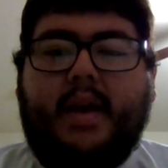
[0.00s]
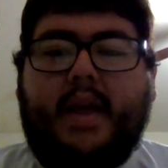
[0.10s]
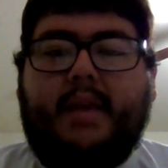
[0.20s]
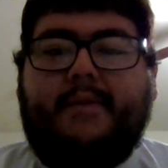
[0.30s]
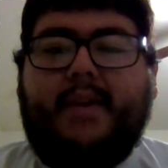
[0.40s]

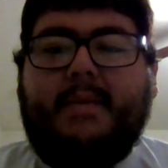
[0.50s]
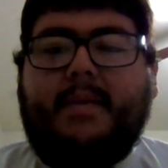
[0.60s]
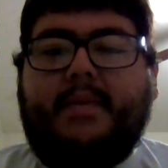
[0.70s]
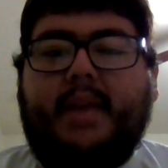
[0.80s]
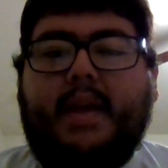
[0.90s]
And the fame
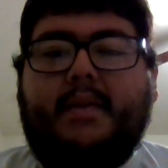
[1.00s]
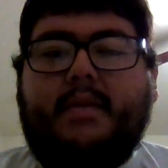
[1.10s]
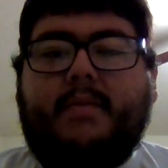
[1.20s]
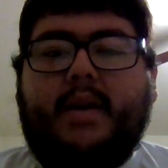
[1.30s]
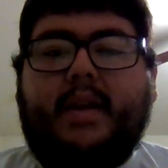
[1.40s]
of
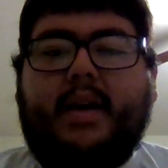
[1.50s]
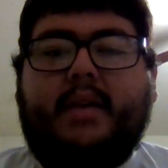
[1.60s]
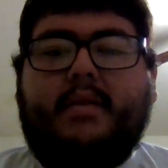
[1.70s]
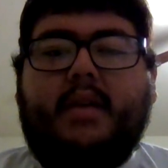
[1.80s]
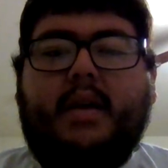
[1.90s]
David went
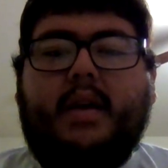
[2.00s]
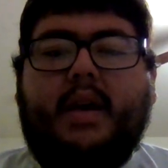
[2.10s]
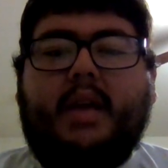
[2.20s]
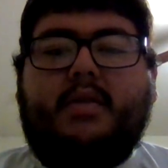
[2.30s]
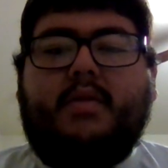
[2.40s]
out
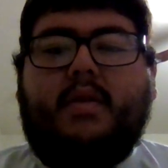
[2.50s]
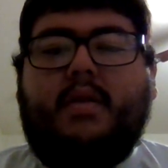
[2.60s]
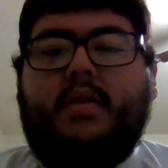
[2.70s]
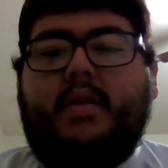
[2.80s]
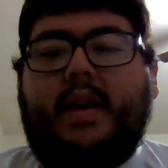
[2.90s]
into
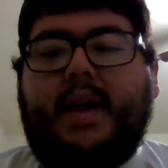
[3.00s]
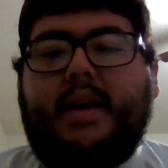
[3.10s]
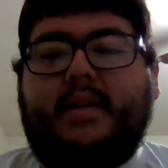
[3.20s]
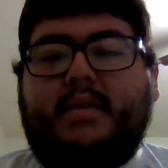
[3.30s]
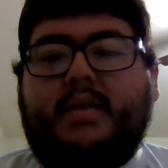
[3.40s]
all
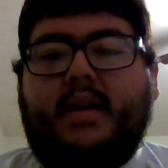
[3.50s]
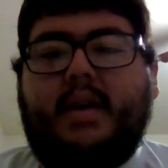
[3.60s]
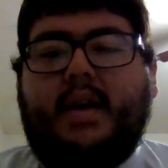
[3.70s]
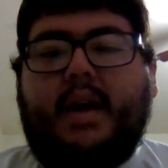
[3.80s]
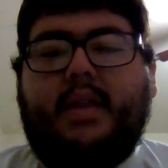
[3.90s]
lands,
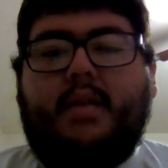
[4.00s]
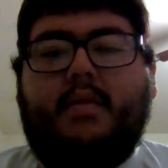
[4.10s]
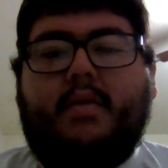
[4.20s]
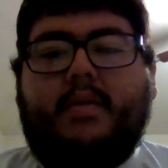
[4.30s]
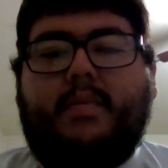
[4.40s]
and the
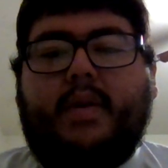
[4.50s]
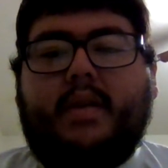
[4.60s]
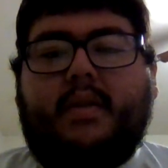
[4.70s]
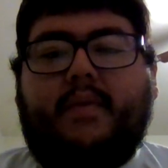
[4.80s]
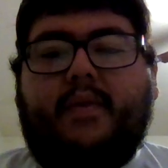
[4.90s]
Lord
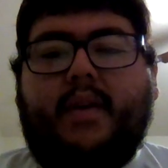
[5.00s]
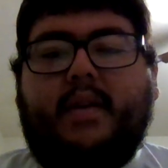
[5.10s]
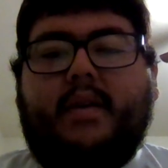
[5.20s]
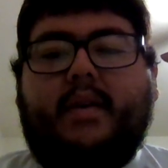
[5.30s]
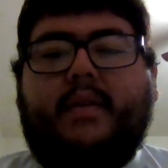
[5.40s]
brought the
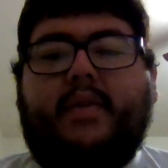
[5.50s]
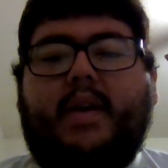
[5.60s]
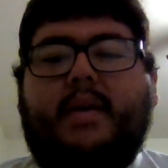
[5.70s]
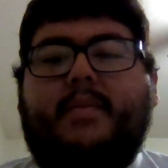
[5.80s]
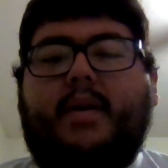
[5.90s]
fear of
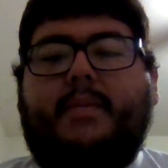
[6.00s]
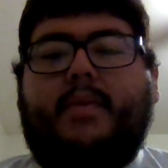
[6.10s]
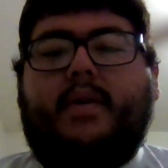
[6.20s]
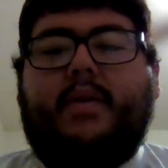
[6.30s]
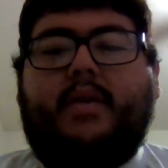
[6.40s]
him
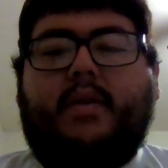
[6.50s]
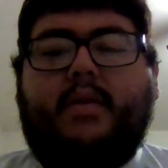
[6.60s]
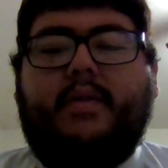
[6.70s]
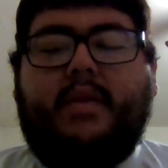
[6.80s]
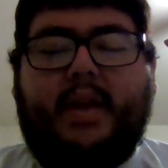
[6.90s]
upon
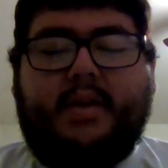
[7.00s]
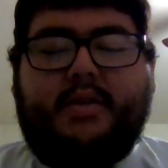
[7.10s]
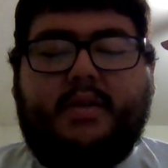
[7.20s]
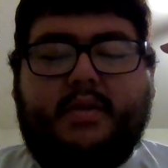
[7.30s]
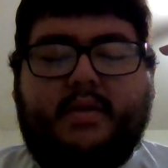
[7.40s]
all
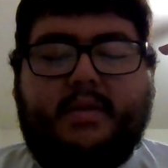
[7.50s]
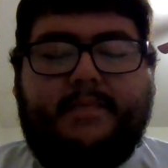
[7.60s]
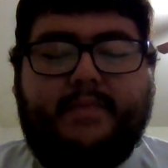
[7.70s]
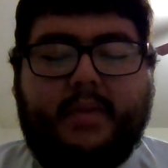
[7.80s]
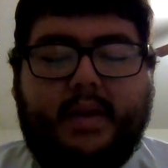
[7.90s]
nations.
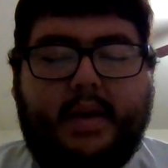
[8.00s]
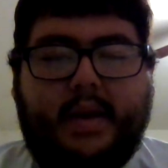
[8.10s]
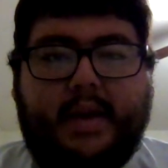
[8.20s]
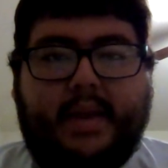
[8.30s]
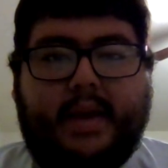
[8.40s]

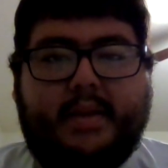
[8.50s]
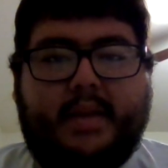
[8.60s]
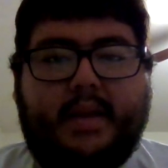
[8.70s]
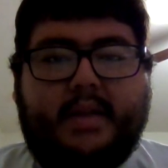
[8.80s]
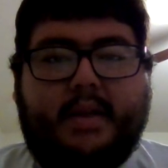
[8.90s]
That's the
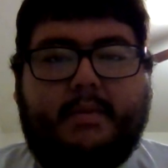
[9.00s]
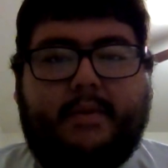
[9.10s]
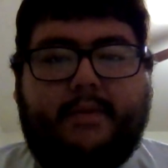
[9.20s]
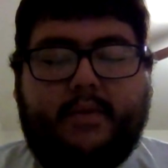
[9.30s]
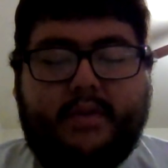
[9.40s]
end of chapter
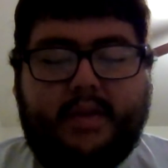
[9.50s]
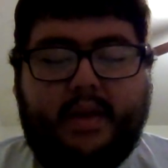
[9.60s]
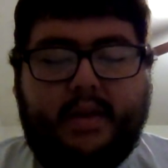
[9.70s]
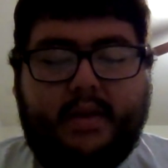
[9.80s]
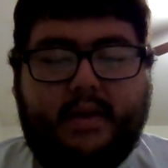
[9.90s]

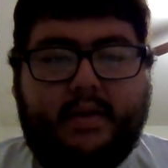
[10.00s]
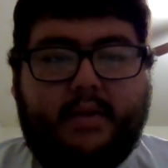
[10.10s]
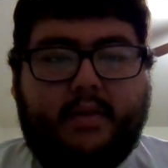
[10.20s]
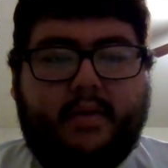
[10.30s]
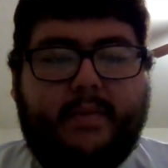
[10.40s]
14.
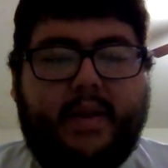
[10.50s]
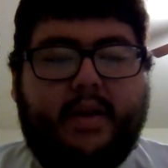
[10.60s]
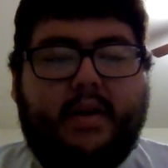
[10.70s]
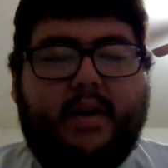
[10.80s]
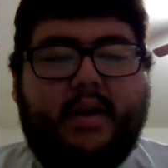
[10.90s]
Glory be to
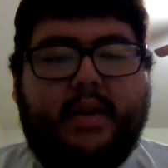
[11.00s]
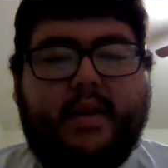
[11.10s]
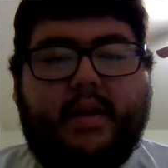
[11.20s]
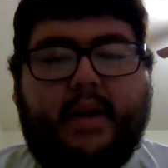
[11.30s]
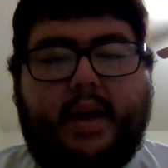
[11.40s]
God.
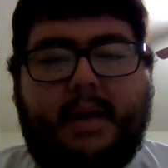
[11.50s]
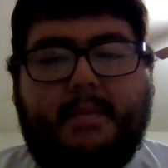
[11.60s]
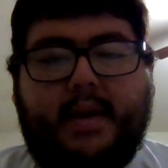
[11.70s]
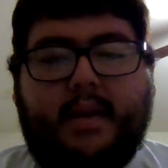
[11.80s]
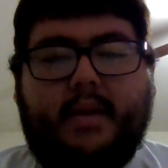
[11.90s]

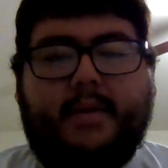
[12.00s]
Amen.